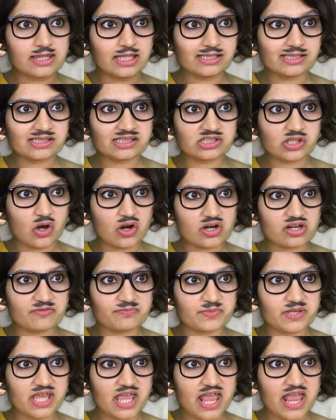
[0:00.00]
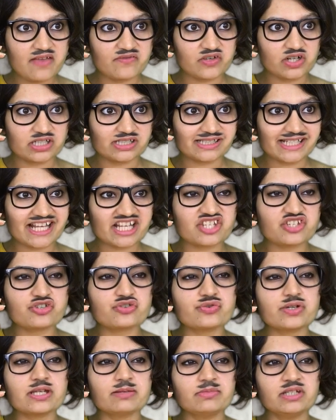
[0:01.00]
This sort of behavior is
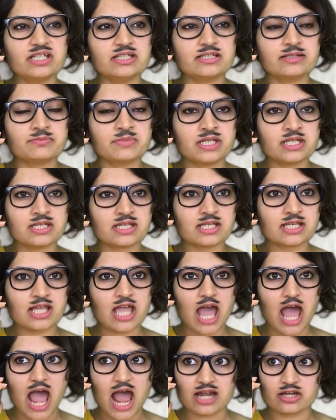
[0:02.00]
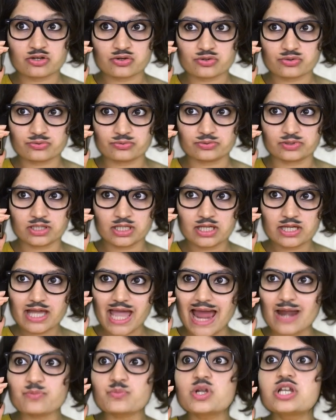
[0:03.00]
extremely demeaning and rude
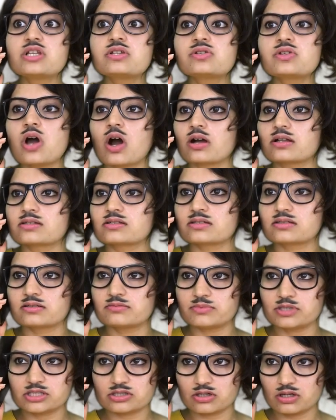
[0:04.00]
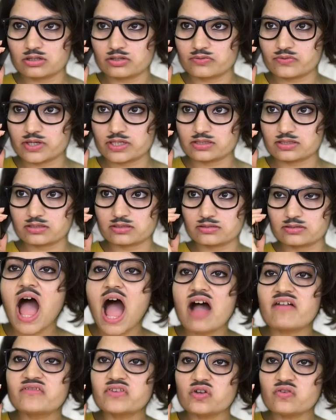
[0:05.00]
and will not be tolerated.
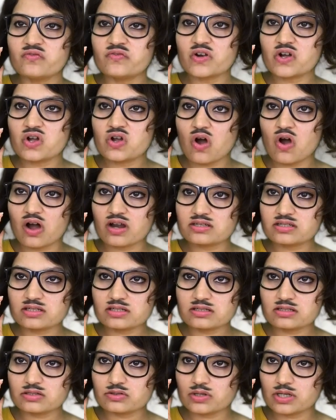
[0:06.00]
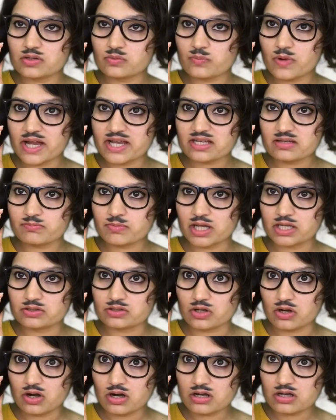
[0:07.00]
Have you forgotten to invite my
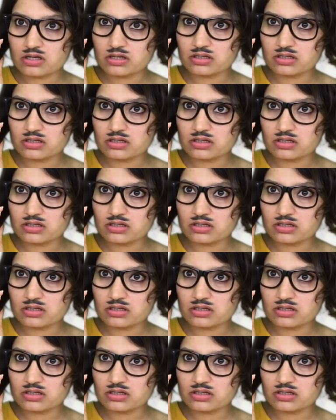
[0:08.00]
dog?